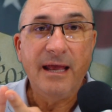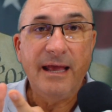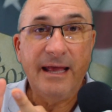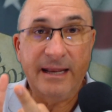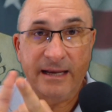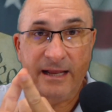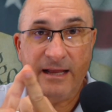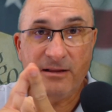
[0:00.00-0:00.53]

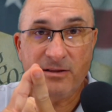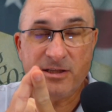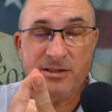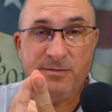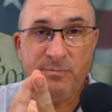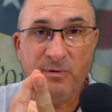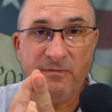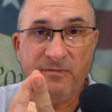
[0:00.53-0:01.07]
an
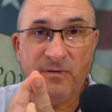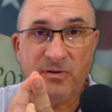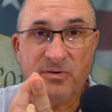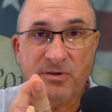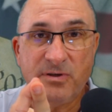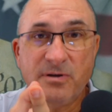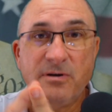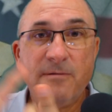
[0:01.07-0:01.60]
eligible
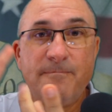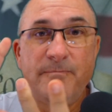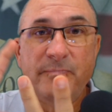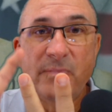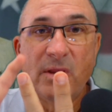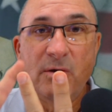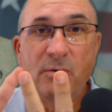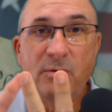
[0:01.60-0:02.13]
voter
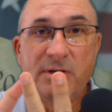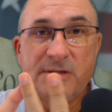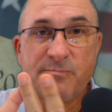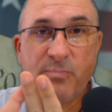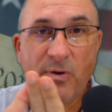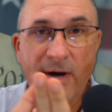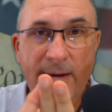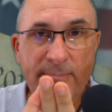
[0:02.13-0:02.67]
who is
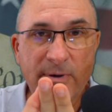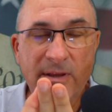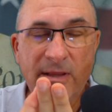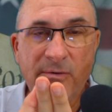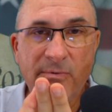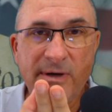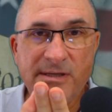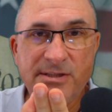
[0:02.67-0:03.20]

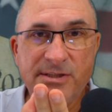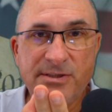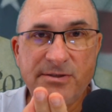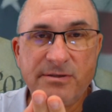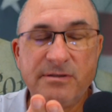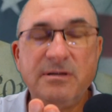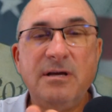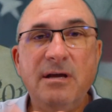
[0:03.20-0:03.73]
properly
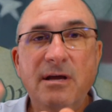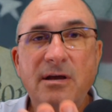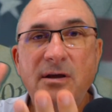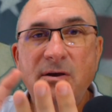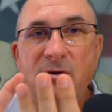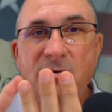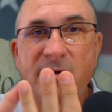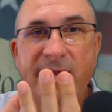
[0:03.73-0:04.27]
registered,
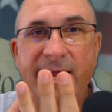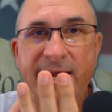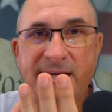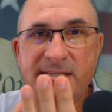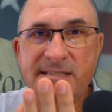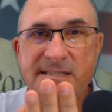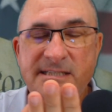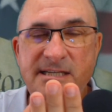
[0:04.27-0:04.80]
who
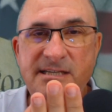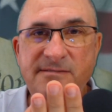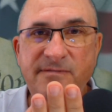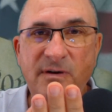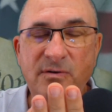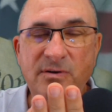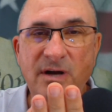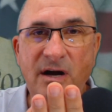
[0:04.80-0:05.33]
casts his
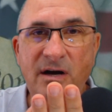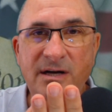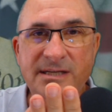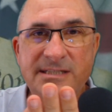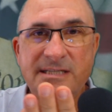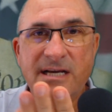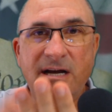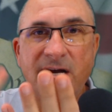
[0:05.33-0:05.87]
vote
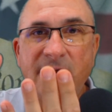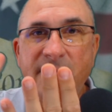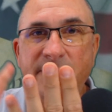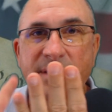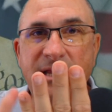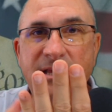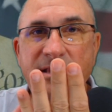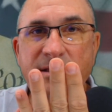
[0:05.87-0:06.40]
on time
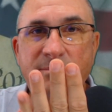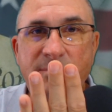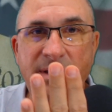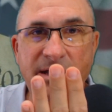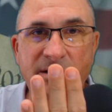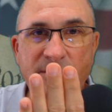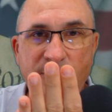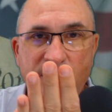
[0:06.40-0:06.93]
in the
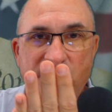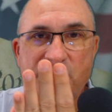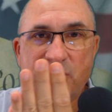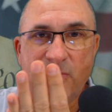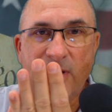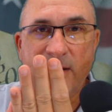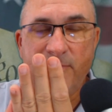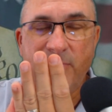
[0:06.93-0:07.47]
manner
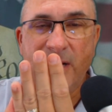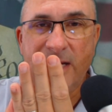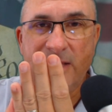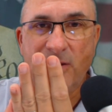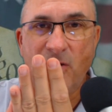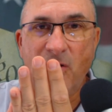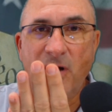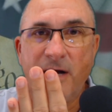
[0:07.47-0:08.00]
prescribed by
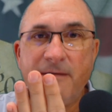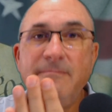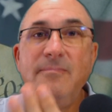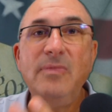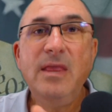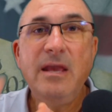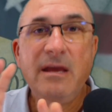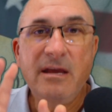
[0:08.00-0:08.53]
law.
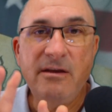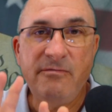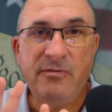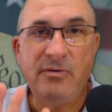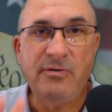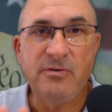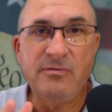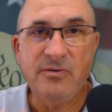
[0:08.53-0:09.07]
If
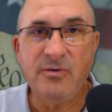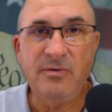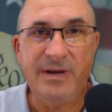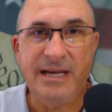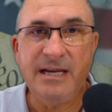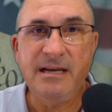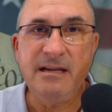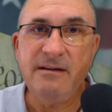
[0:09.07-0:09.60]
you don't do
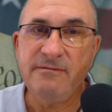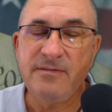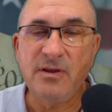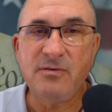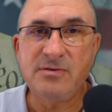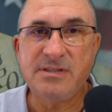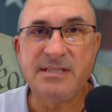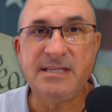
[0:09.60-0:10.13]
any of
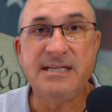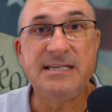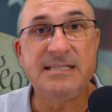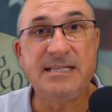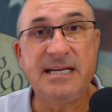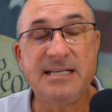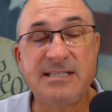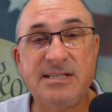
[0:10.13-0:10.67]
those things,
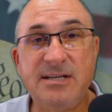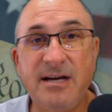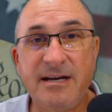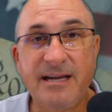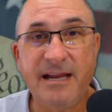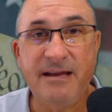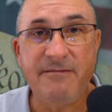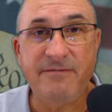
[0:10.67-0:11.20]
it's
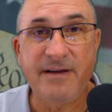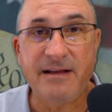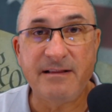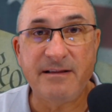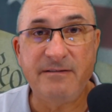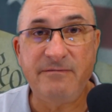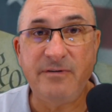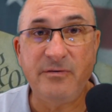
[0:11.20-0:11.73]
not a
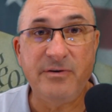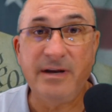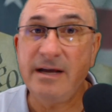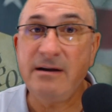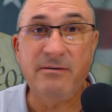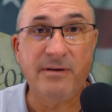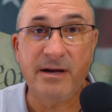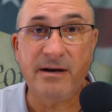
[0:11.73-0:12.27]
valid vote. And I
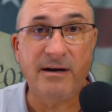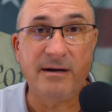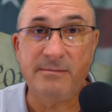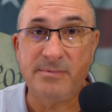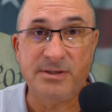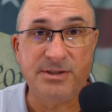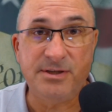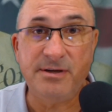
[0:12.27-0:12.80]
don't care how
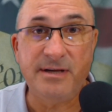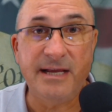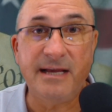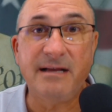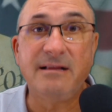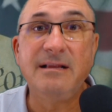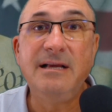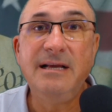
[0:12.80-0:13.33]
much you
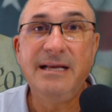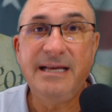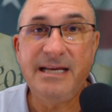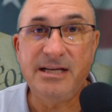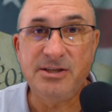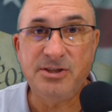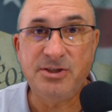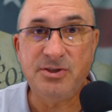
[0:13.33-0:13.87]
yell,
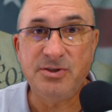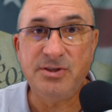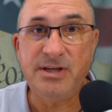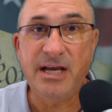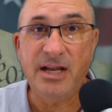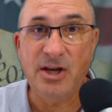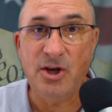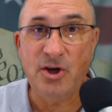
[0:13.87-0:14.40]
it
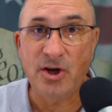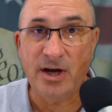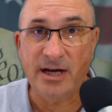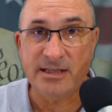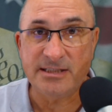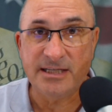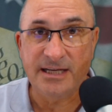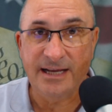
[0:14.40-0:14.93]
should
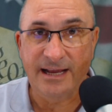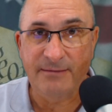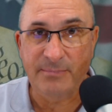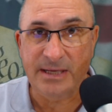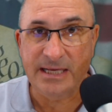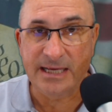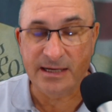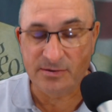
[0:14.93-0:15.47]
not
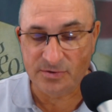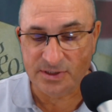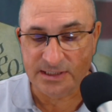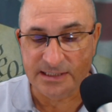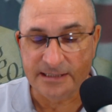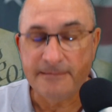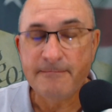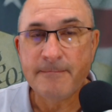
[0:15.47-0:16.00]
be counted.